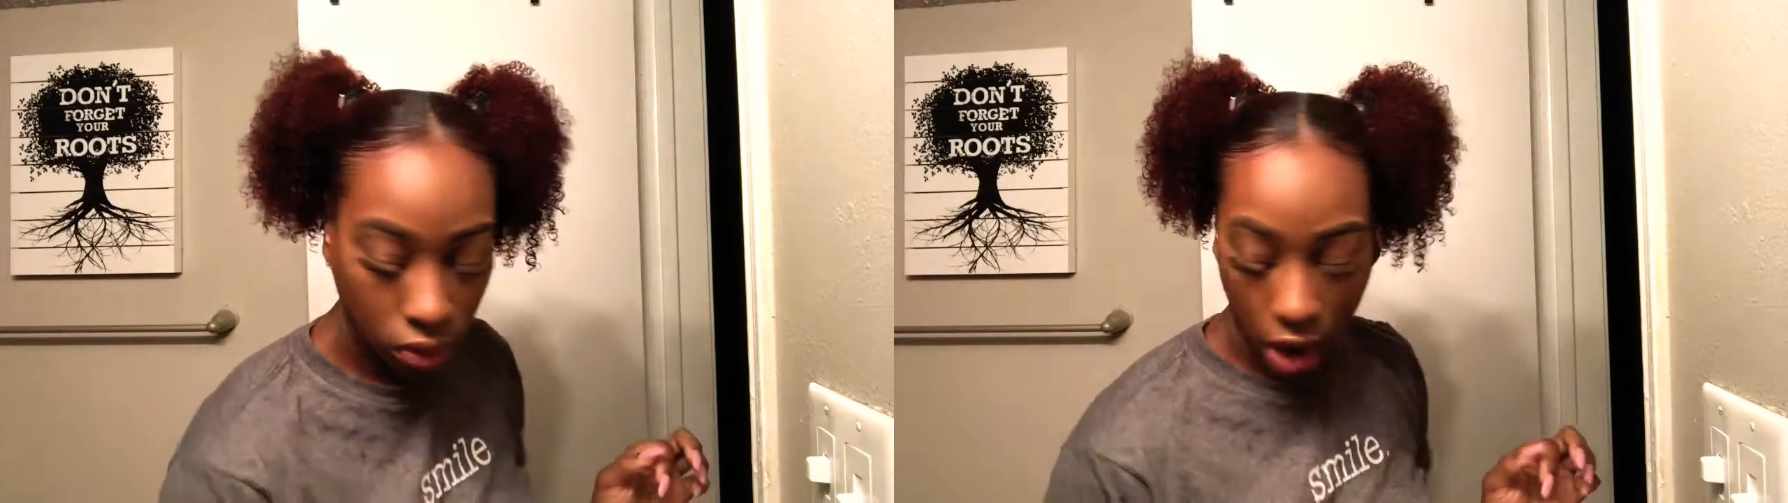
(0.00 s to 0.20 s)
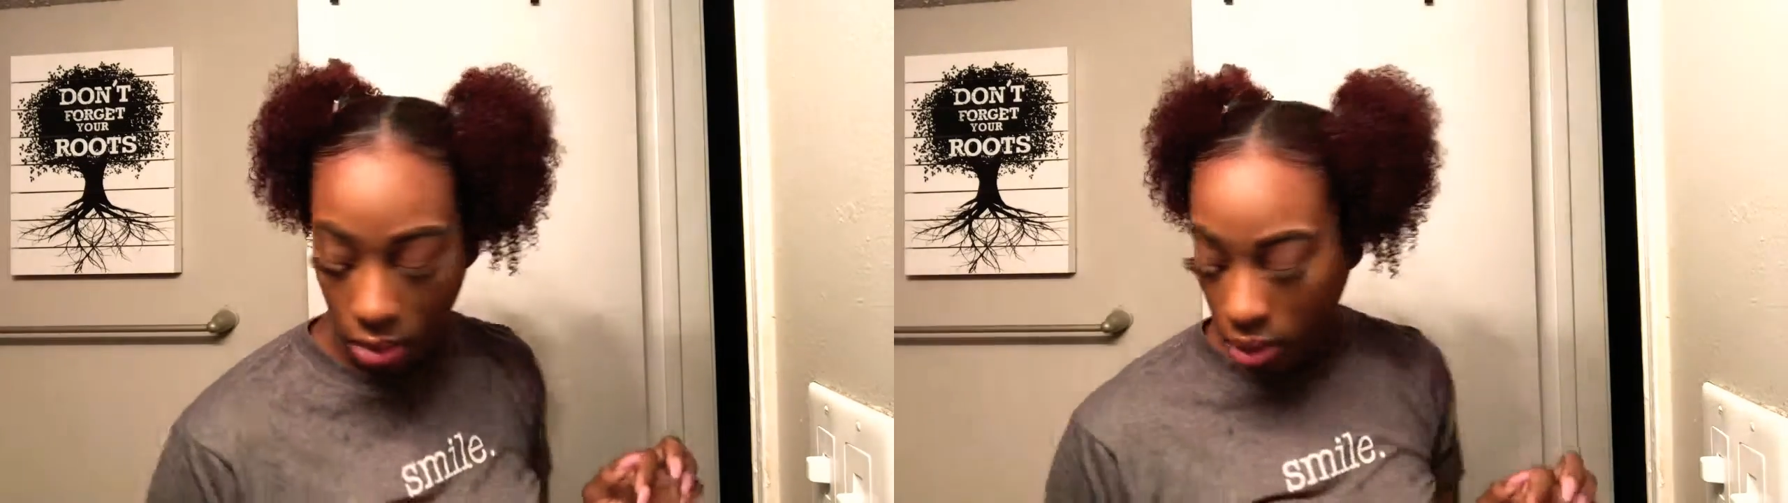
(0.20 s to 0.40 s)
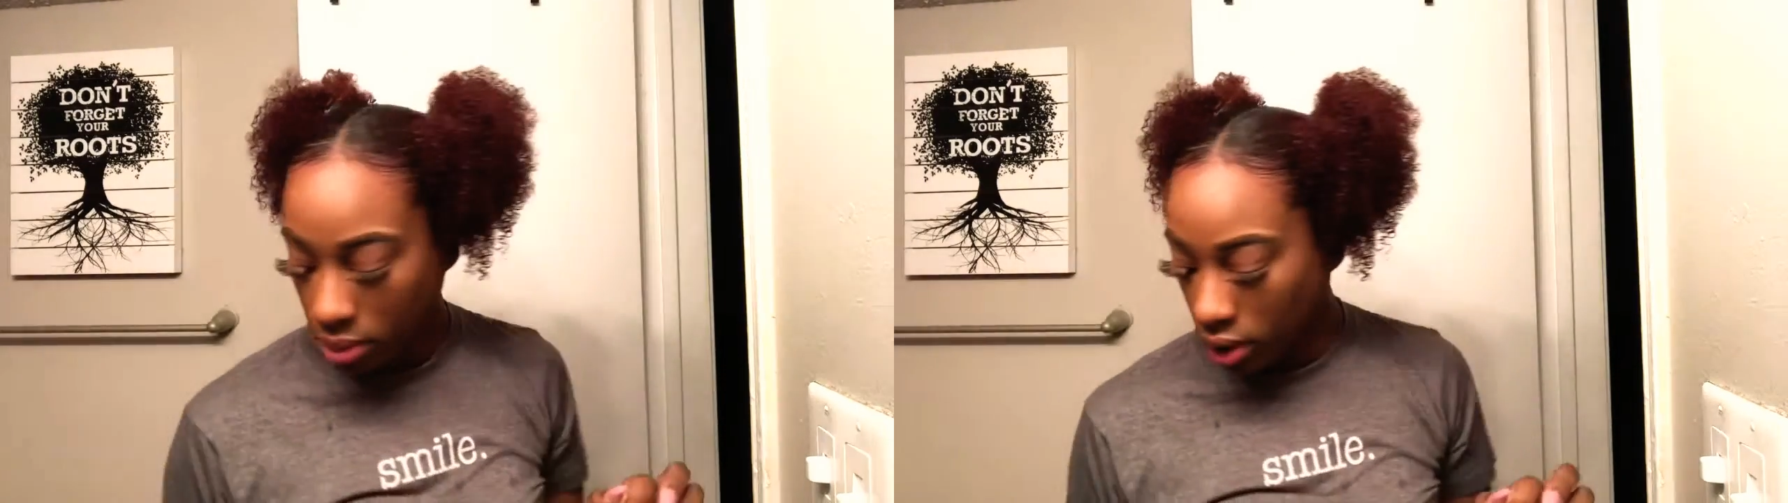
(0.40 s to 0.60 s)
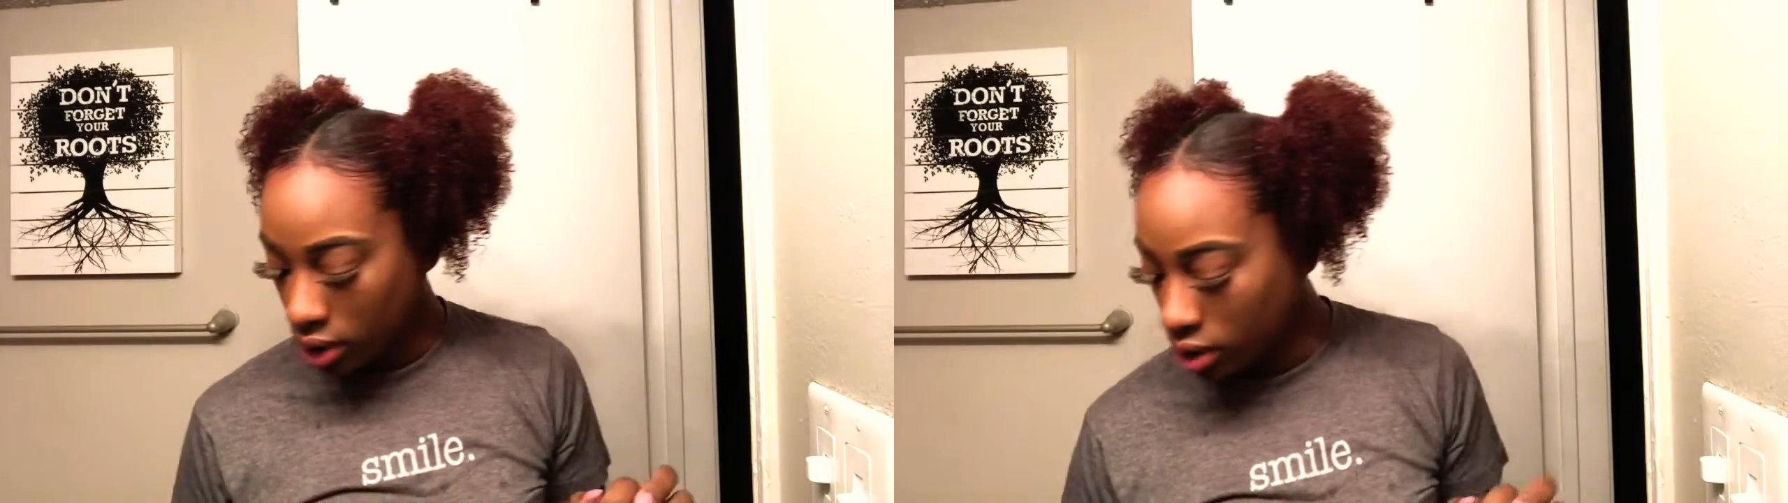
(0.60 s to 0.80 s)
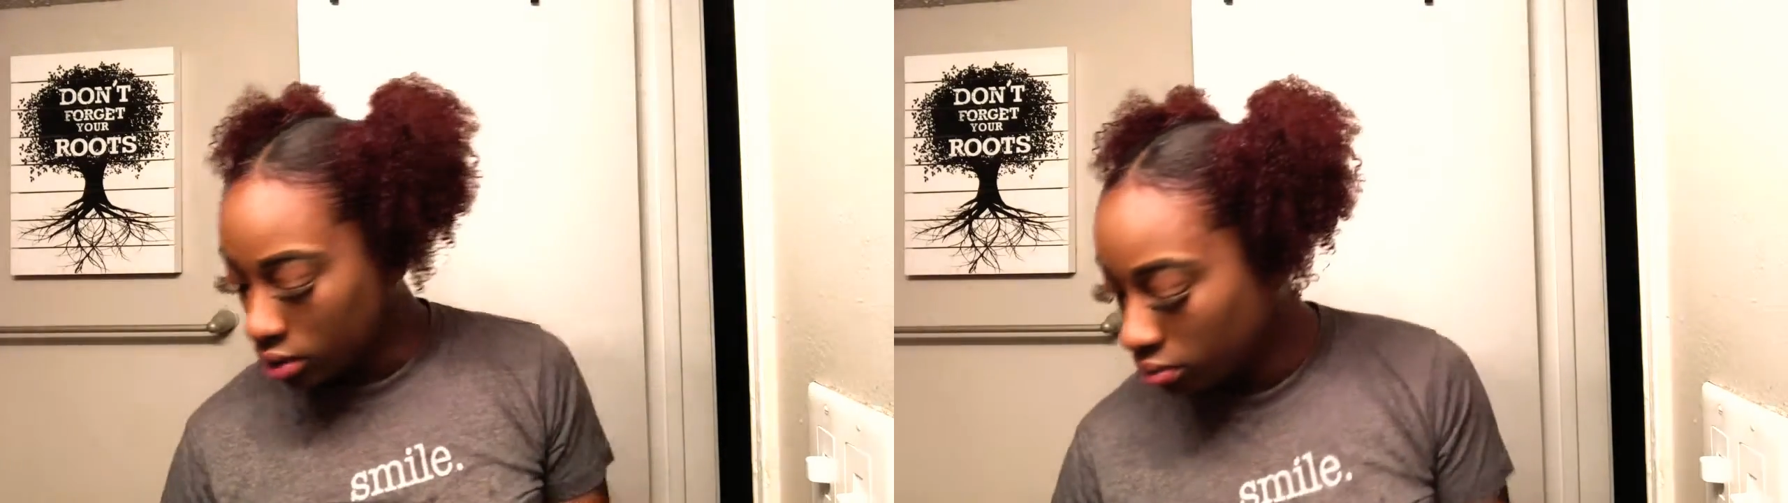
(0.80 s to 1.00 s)
I mean,
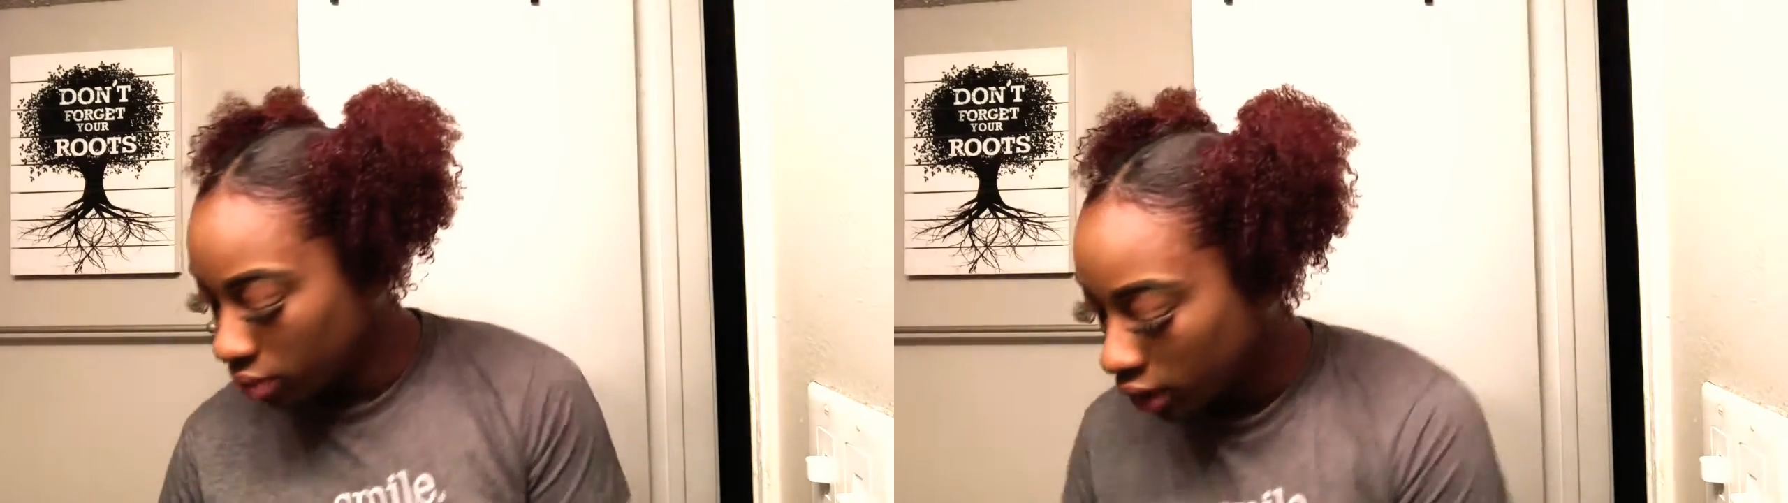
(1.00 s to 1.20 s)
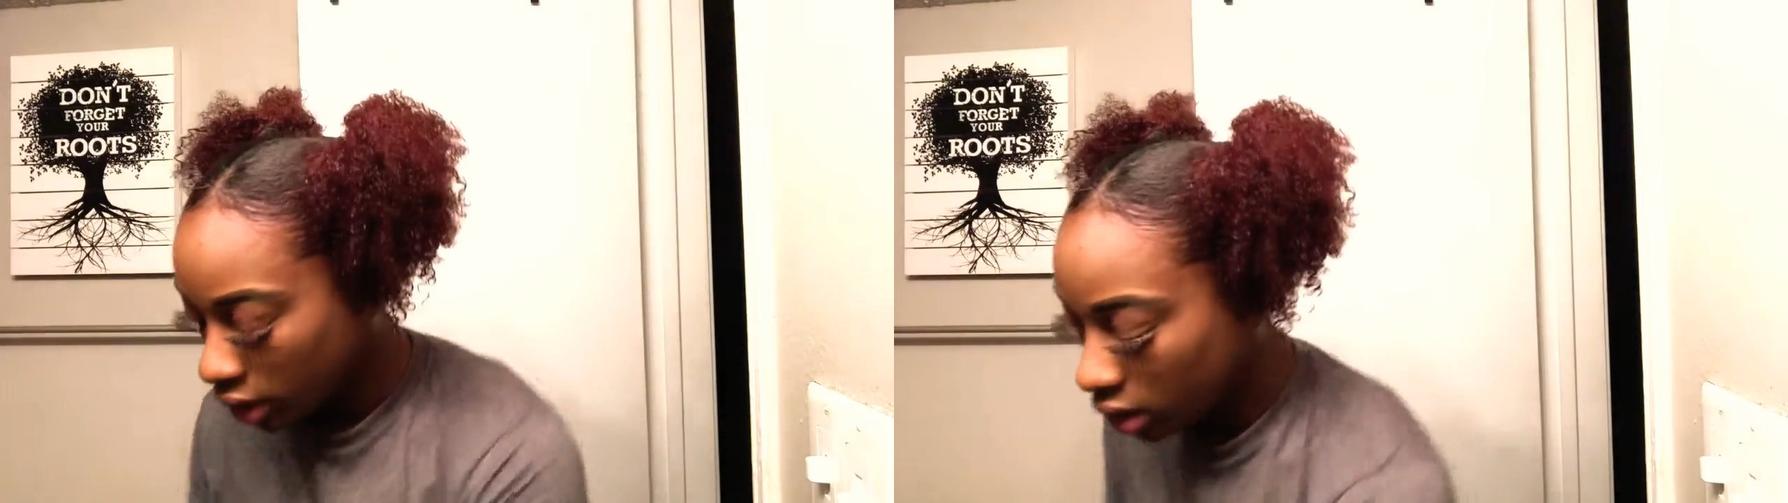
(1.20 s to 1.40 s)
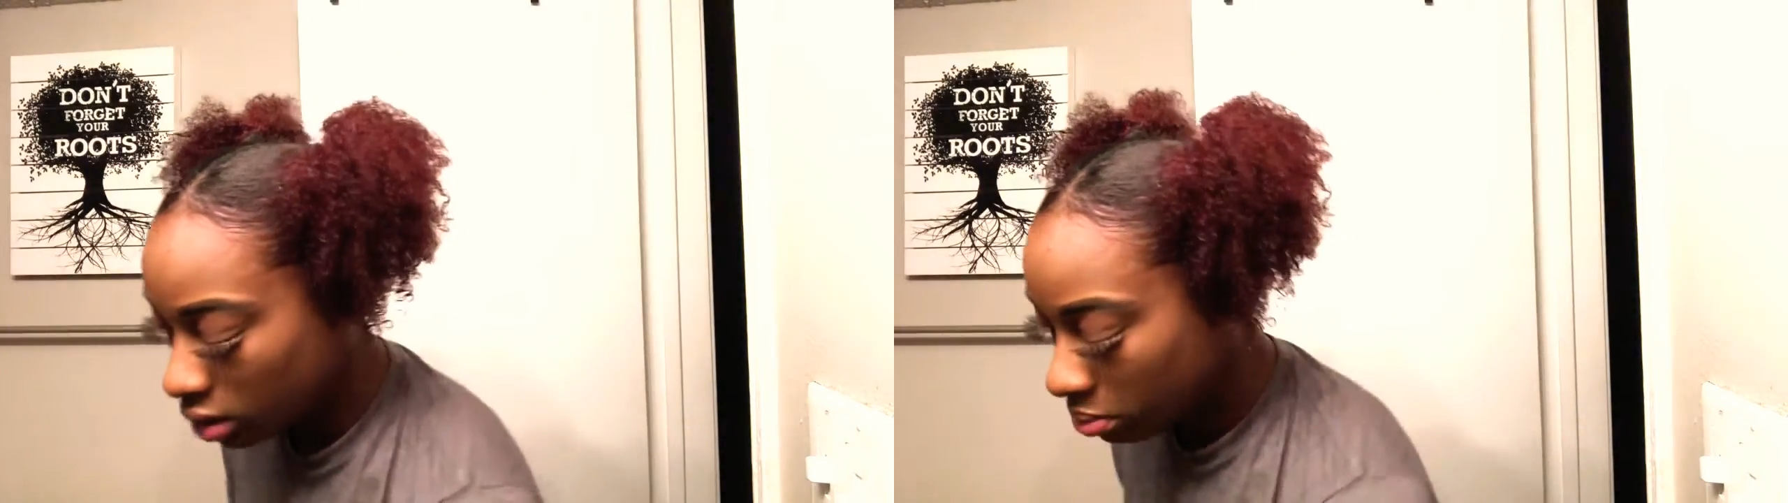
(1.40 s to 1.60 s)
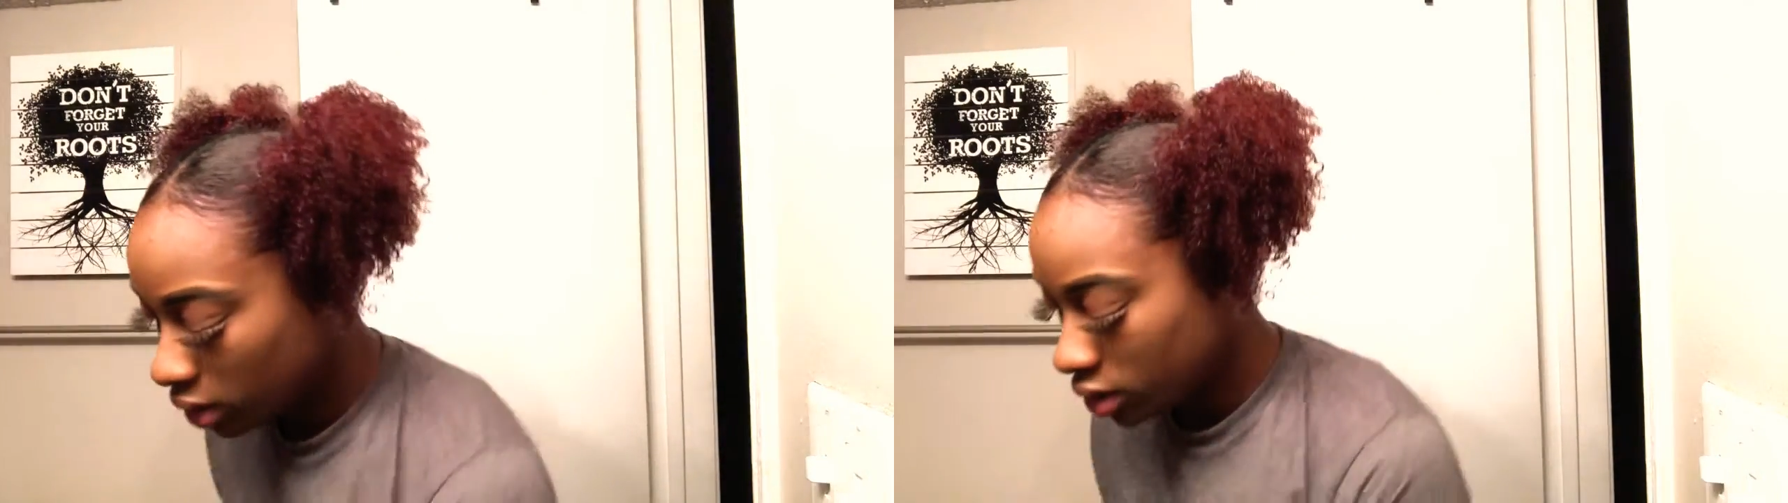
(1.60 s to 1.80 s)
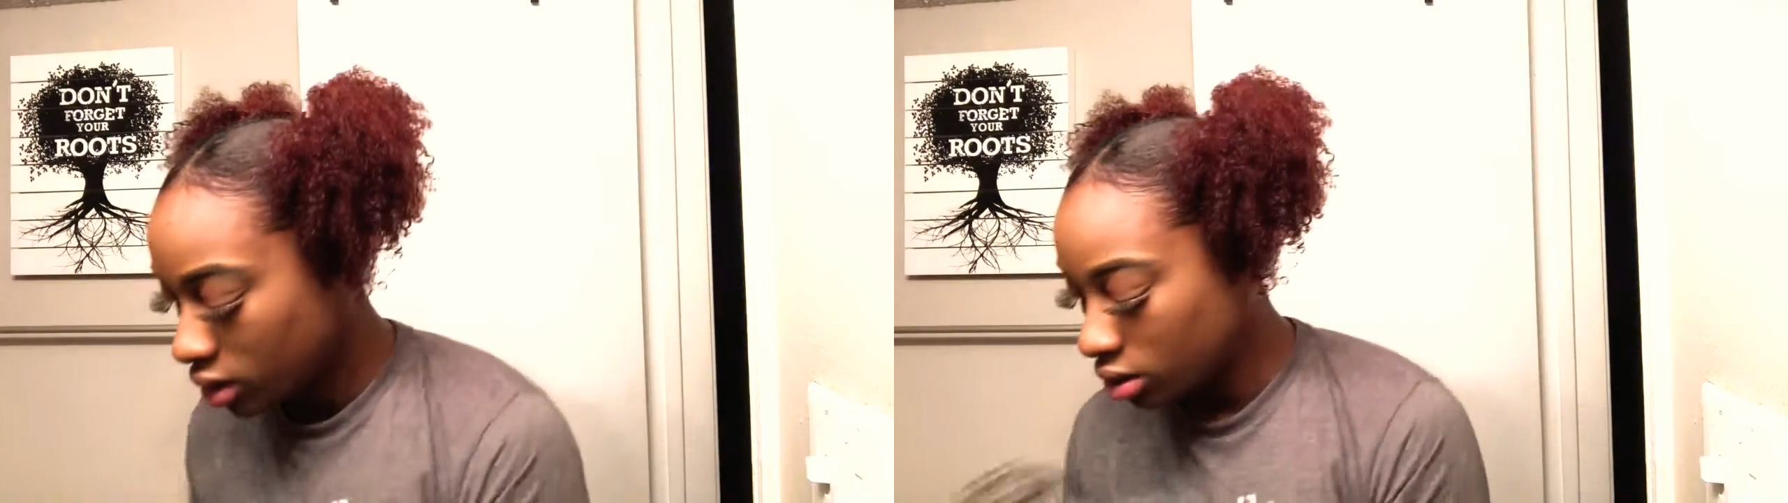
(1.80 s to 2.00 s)
bunny
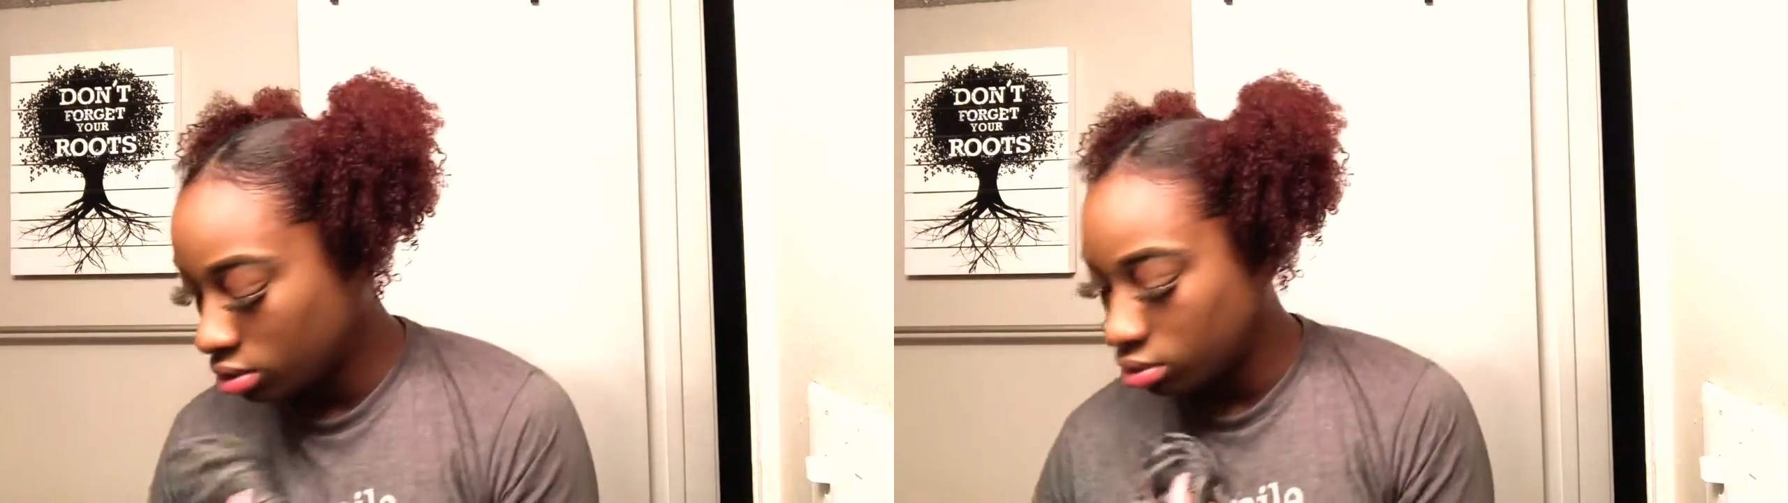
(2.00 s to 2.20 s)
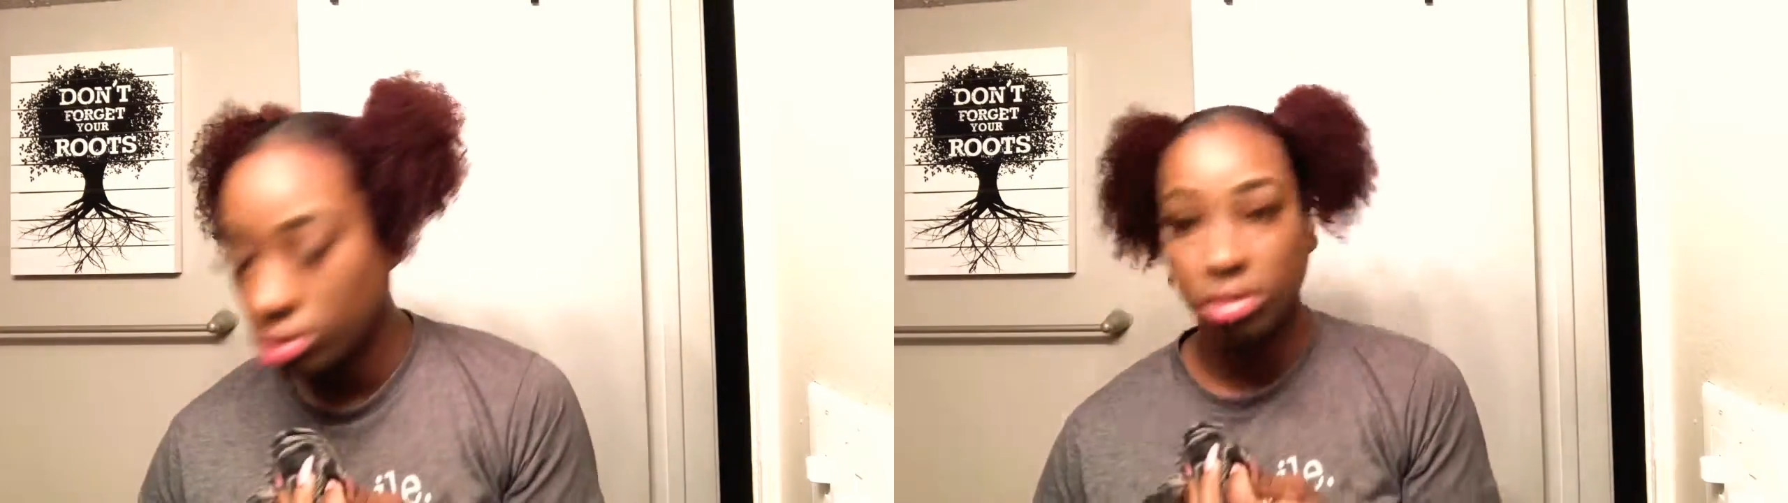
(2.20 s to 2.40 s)
tail.